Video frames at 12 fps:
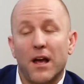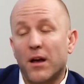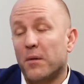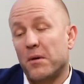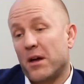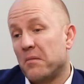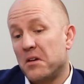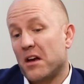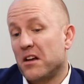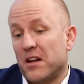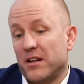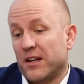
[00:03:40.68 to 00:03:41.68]
Yeah, I mean,
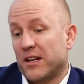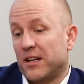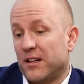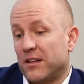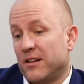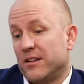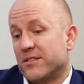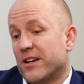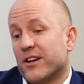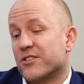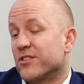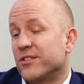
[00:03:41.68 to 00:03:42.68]
right? And then, like, it's
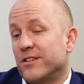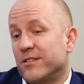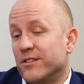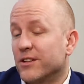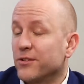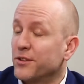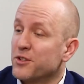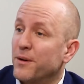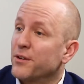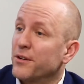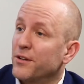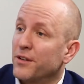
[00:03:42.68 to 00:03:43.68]
actually nickel does
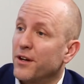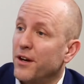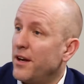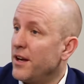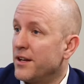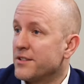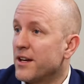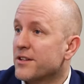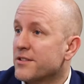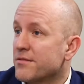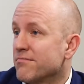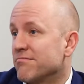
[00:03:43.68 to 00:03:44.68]
better on the
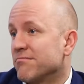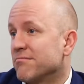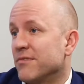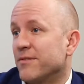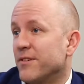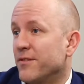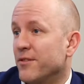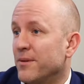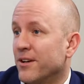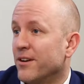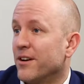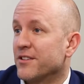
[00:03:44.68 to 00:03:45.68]
ASX. If we're
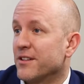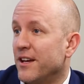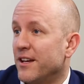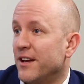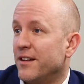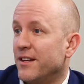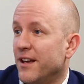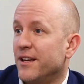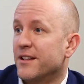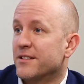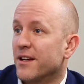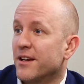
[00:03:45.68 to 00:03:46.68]
being honest, the
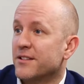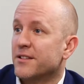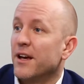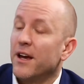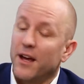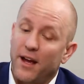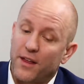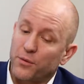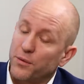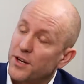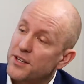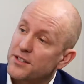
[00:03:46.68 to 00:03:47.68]
ASX, and
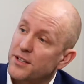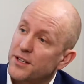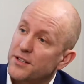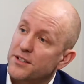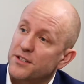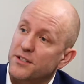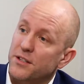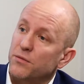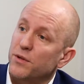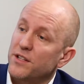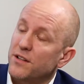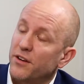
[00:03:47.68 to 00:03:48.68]
the reason is the
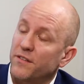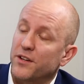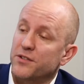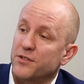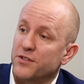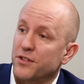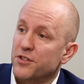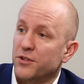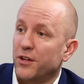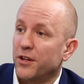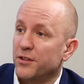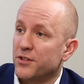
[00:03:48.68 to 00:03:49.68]
retail investors in
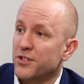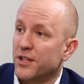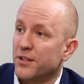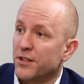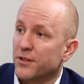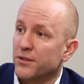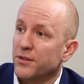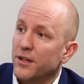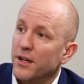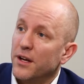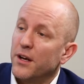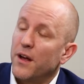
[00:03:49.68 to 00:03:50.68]
Australia understand nickel.
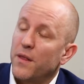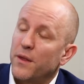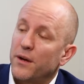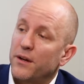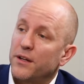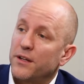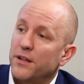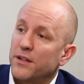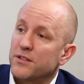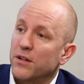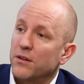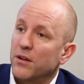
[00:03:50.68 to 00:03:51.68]
Mm-hmm. There
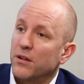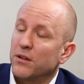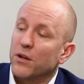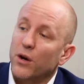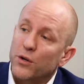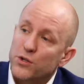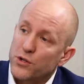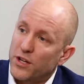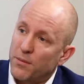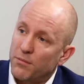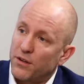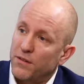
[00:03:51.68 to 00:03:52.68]
is a larger
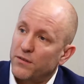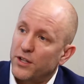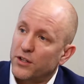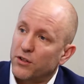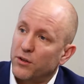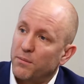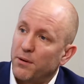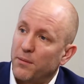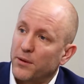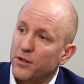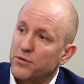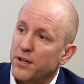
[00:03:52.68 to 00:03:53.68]
number of nickel
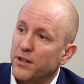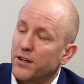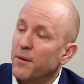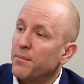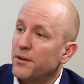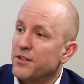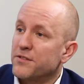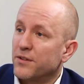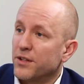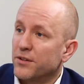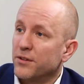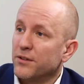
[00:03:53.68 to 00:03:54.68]
publicly traded companies
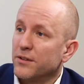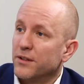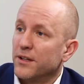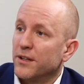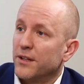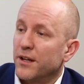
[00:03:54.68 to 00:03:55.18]
for nickel,